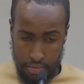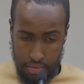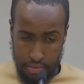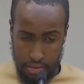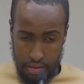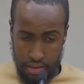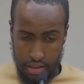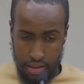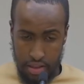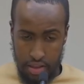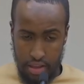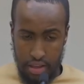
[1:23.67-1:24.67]

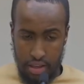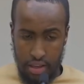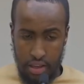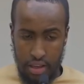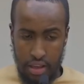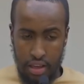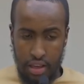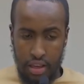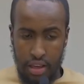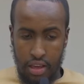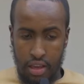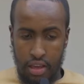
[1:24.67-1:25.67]

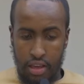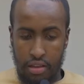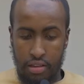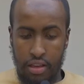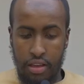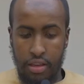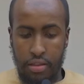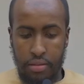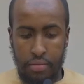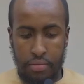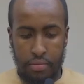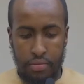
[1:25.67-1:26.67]

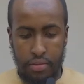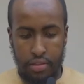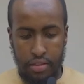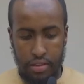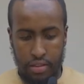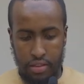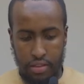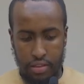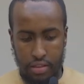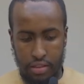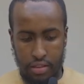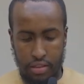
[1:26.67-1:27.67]

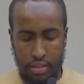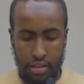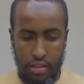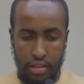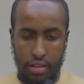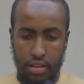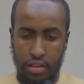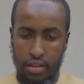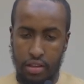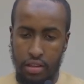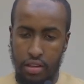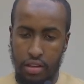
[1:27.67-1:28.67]

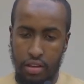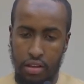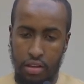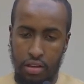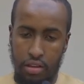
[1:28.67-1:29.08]
Nobody speaks.